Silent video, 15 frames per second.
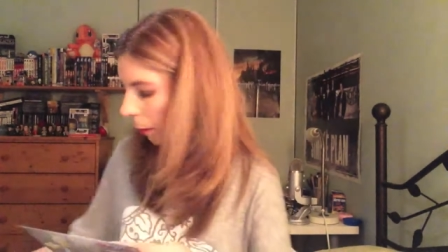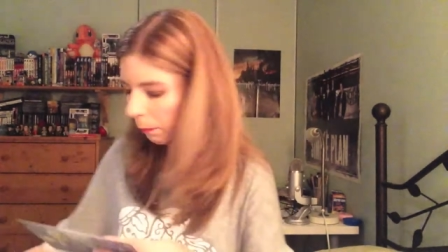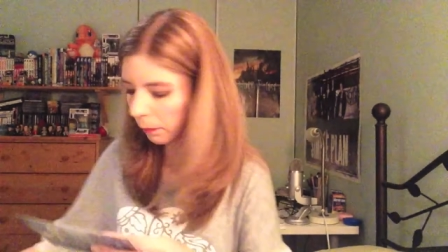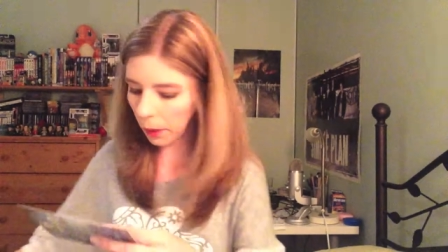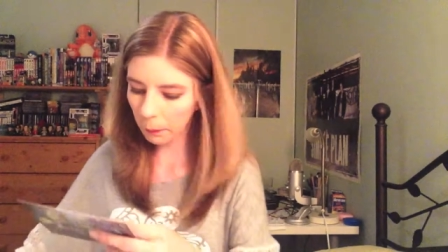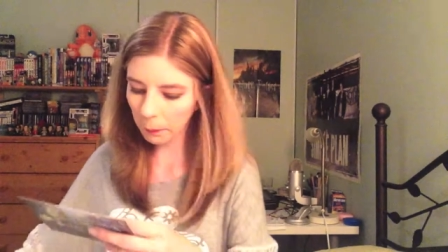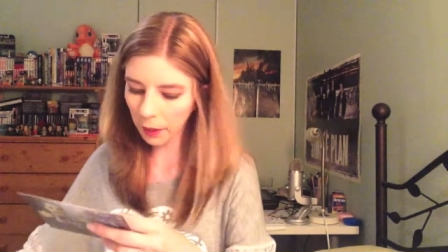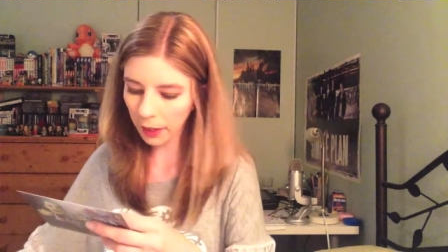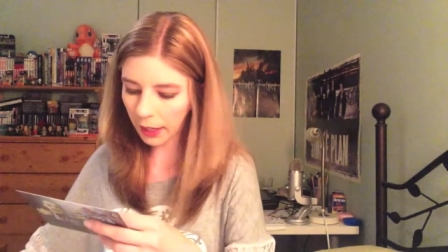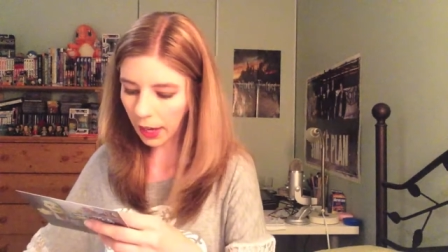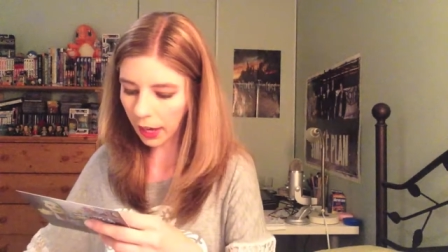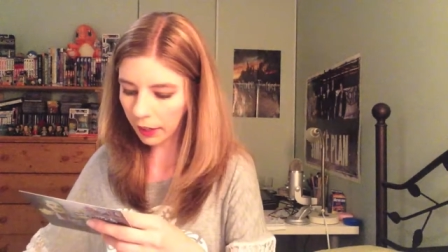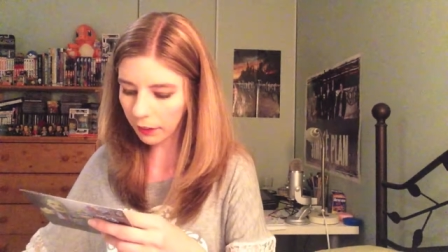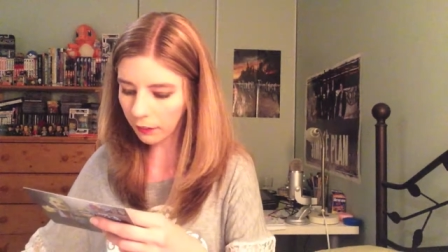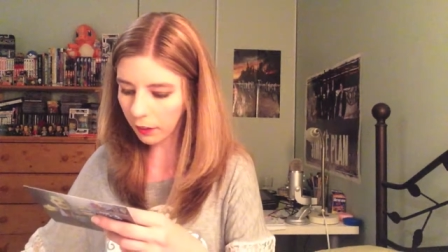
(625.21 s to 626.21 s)
blind bag
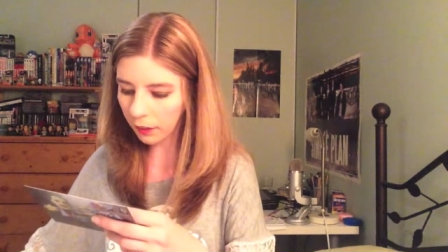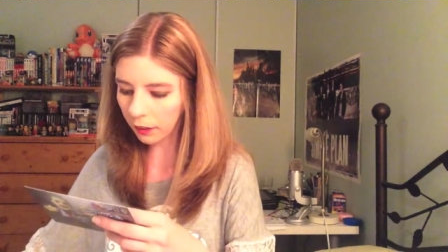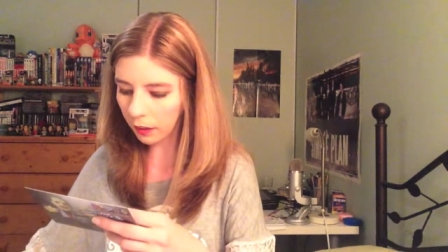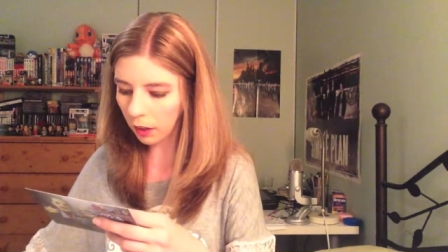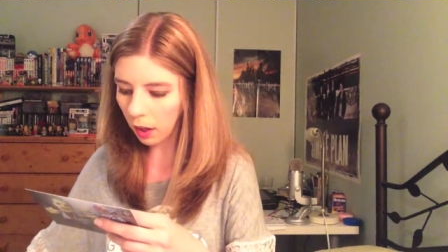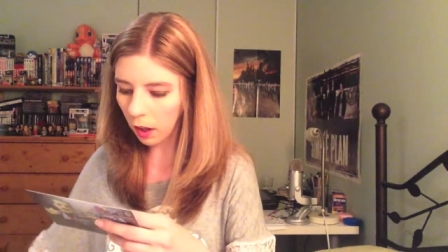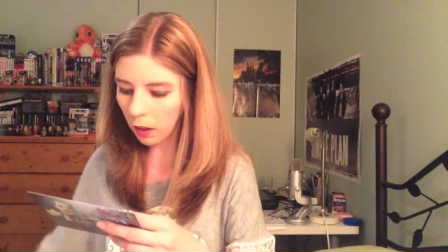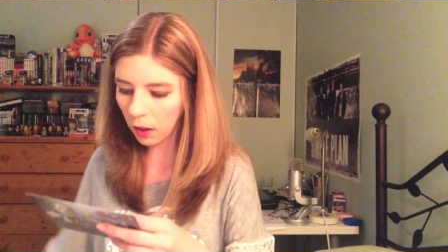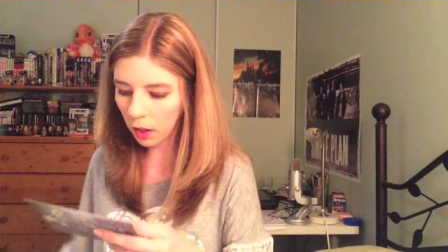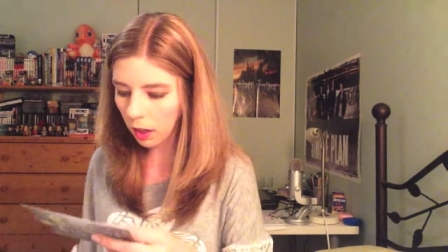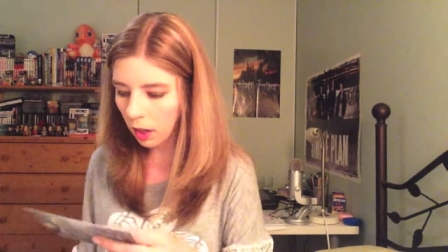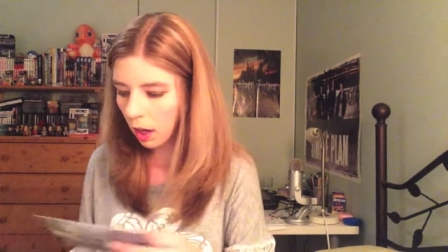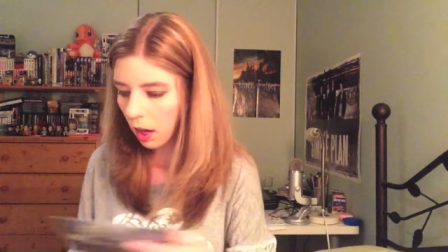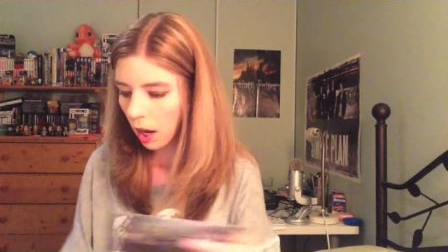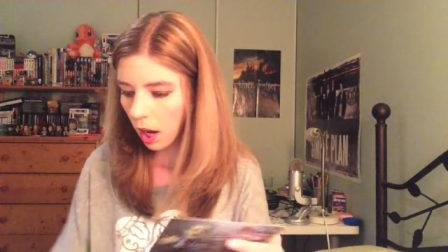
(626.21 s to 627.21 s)
hanger as they call it,
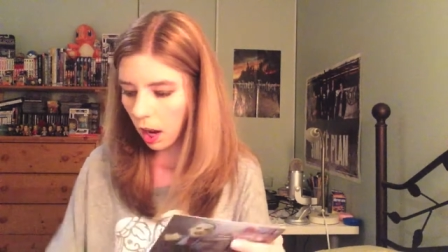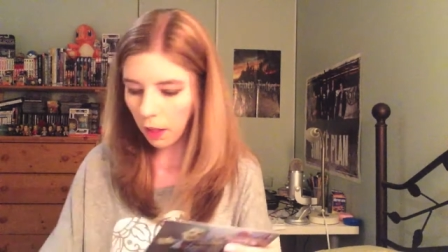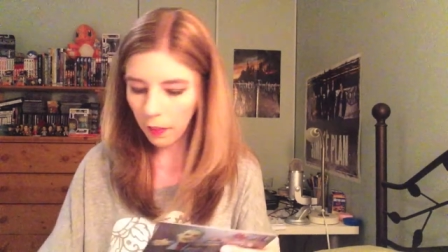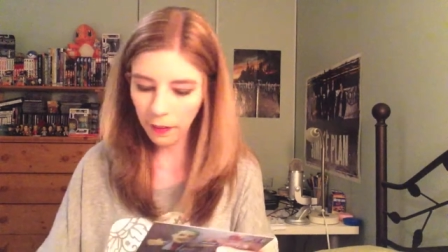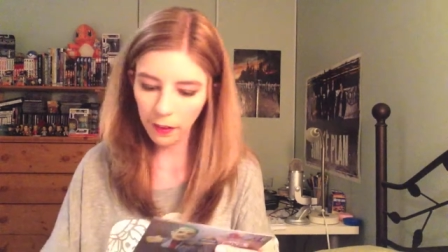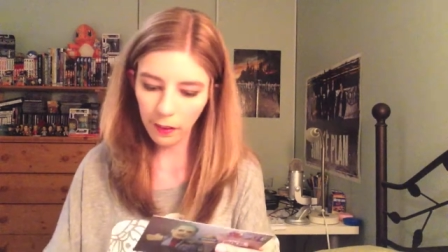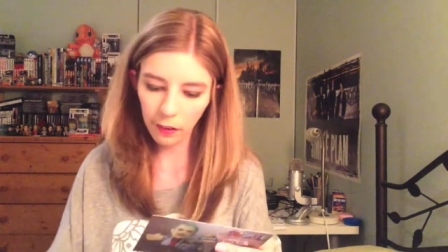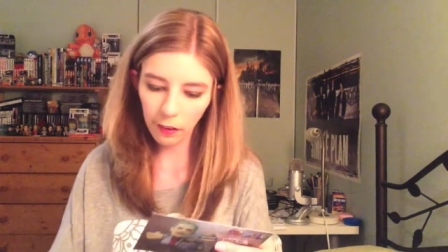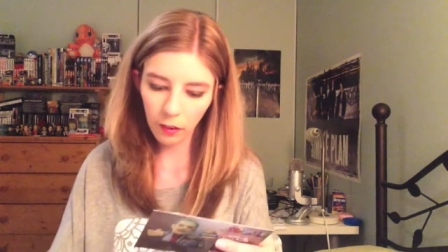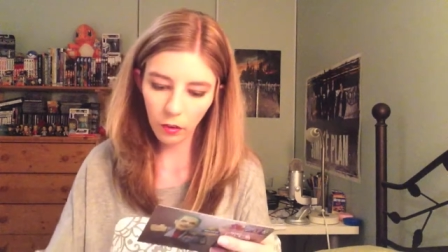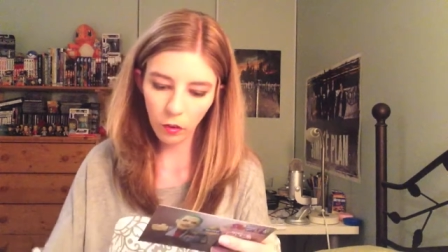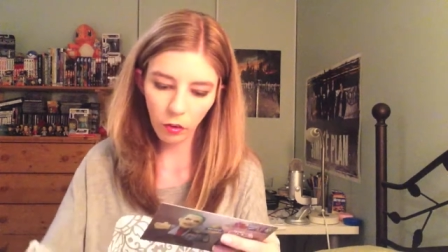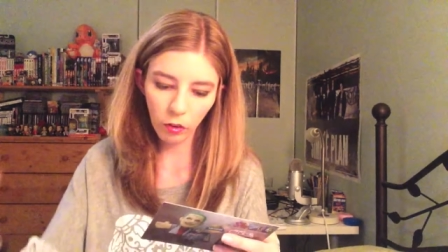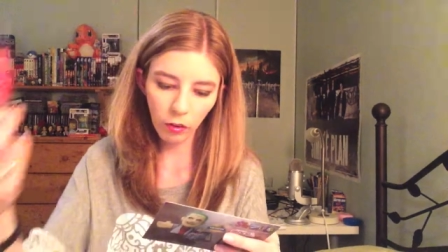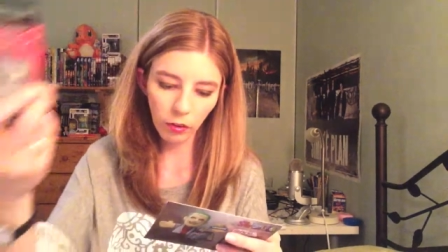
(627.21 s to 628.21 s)
and the
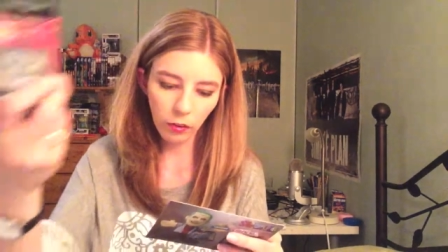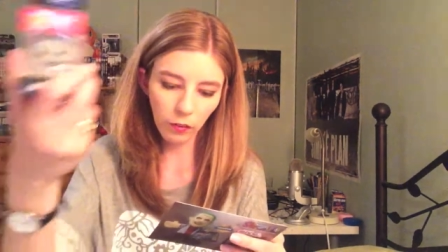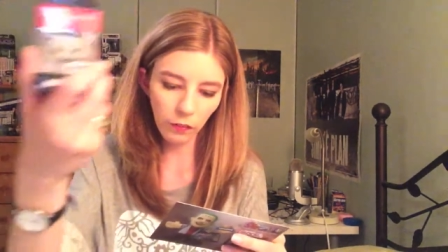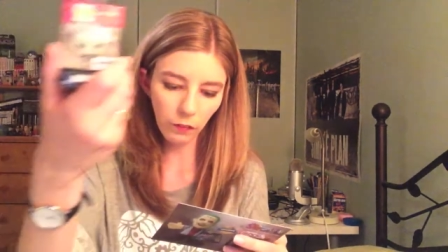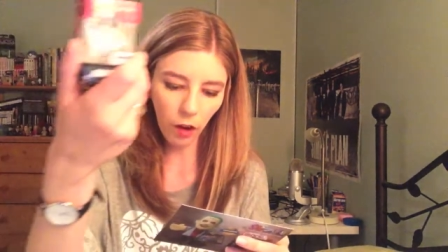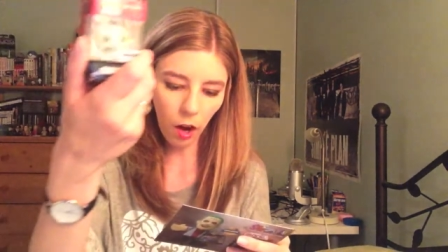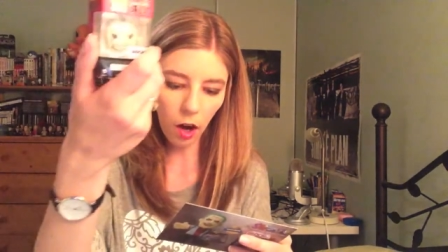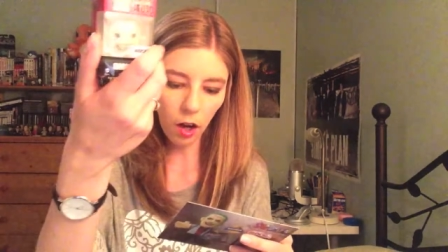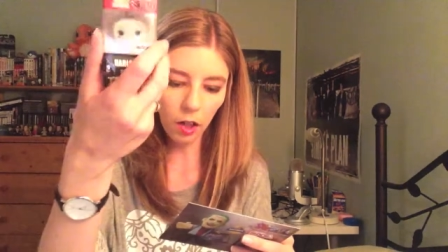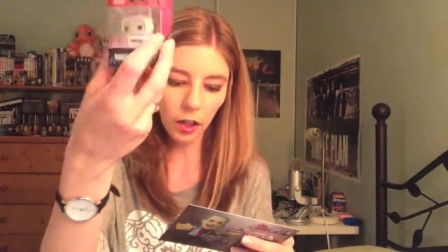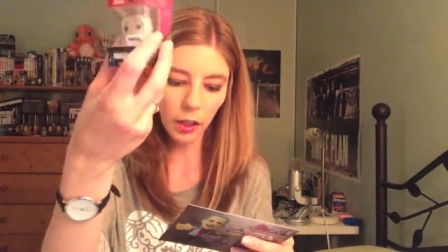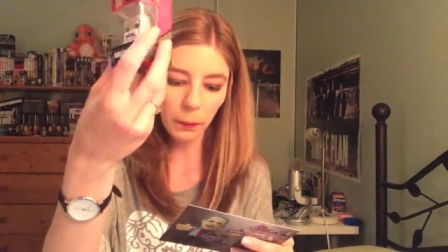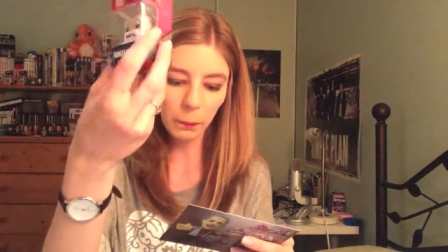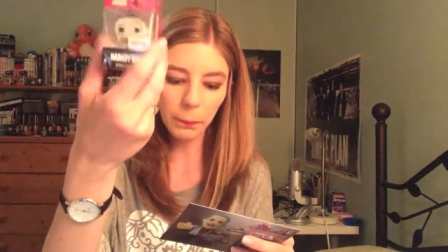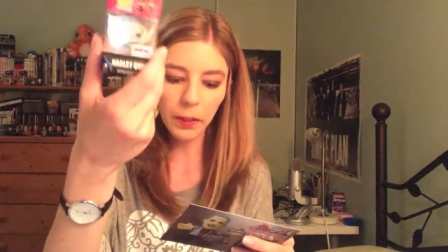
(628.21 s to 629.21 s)
exclusive
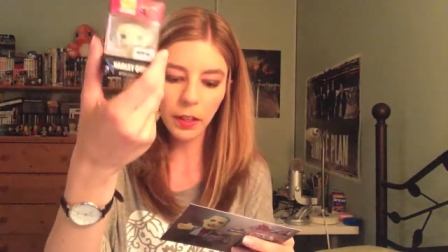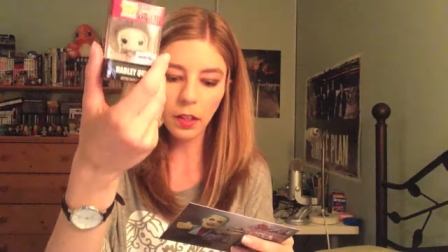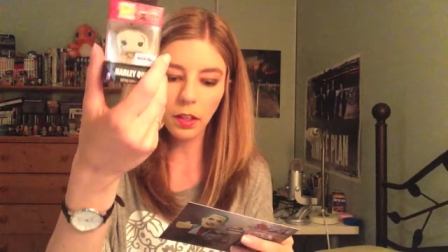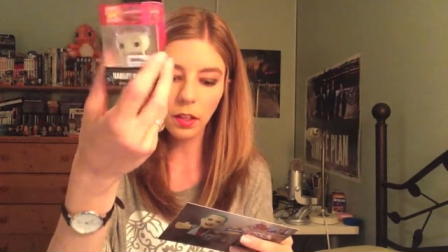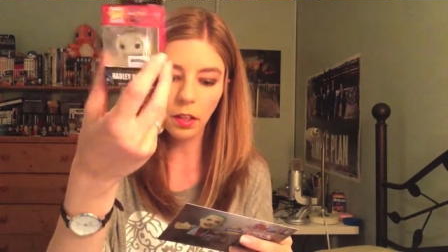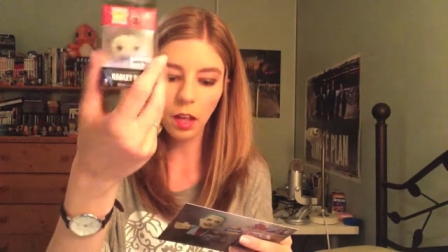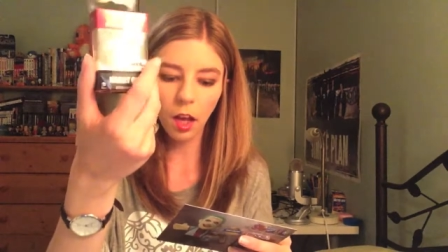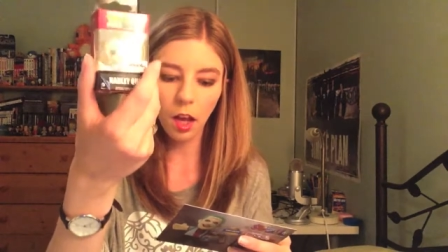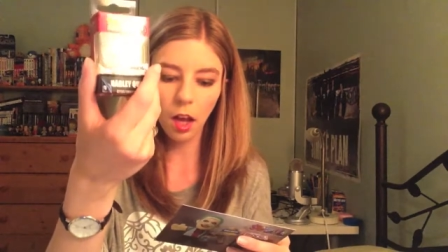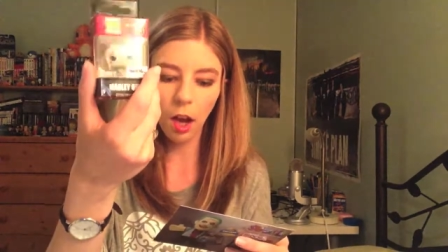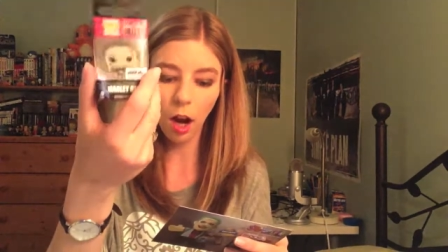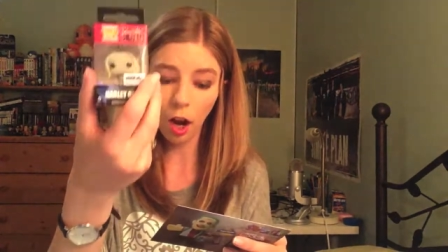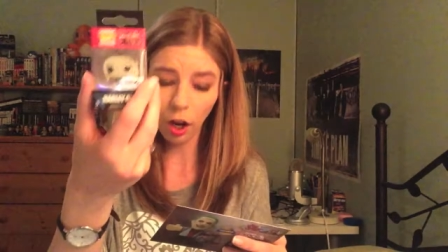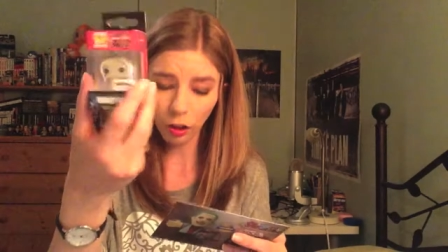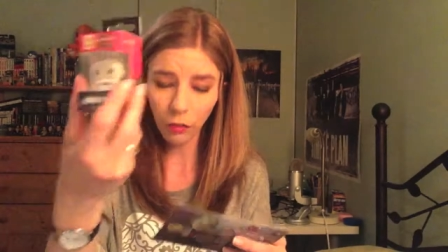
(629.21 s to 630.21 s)
Harley pin, uh,
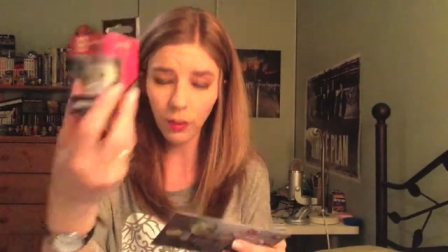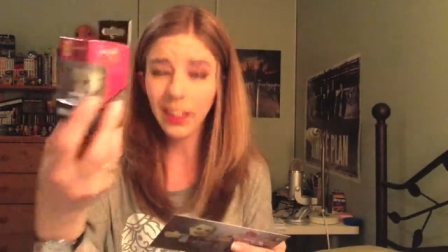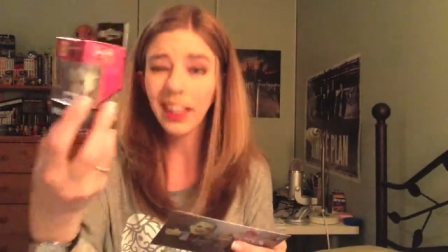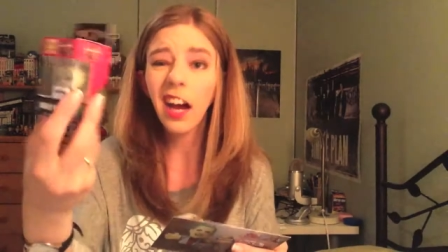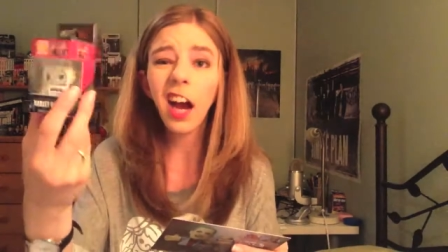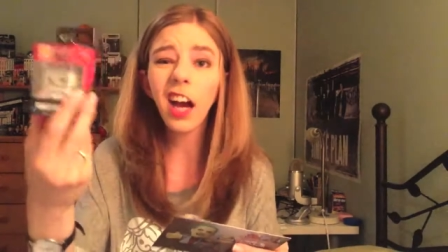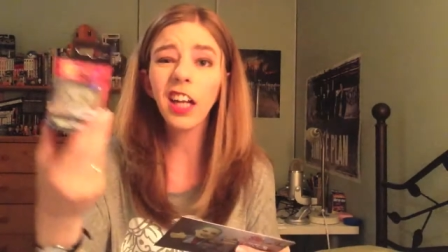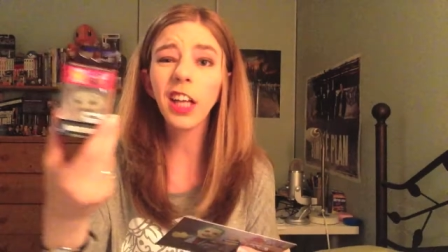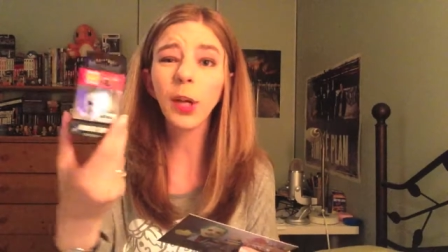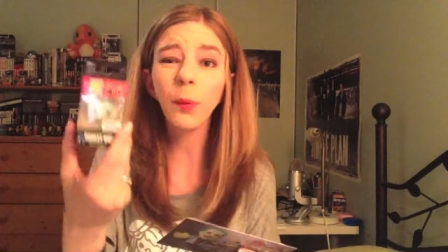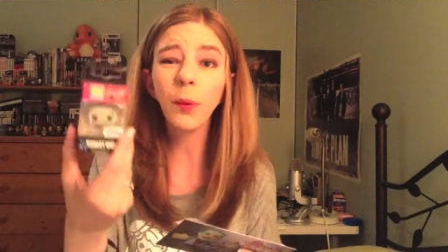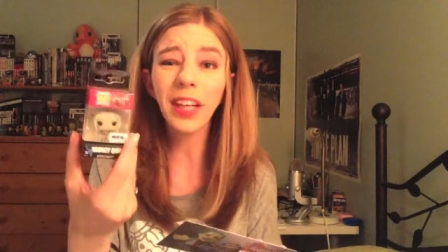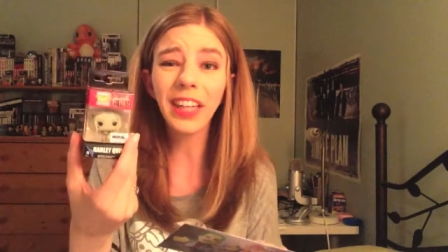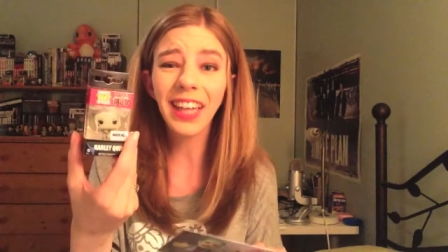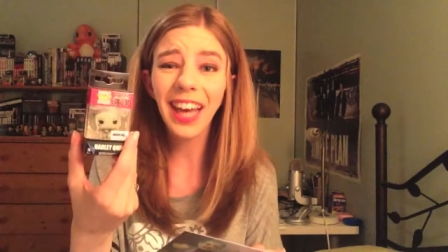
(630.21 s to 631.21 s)
sorry, Harley
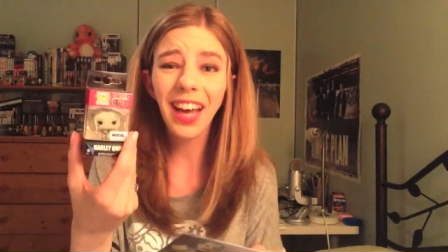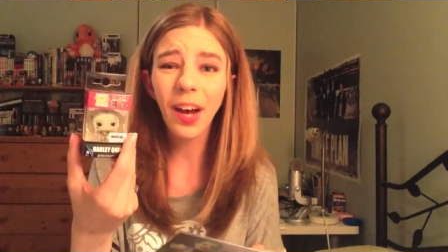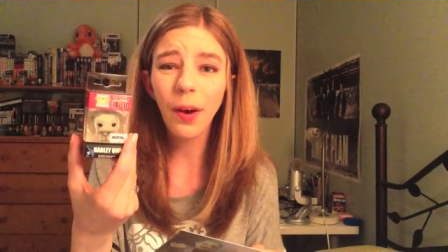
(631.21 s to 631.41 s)
Quinn,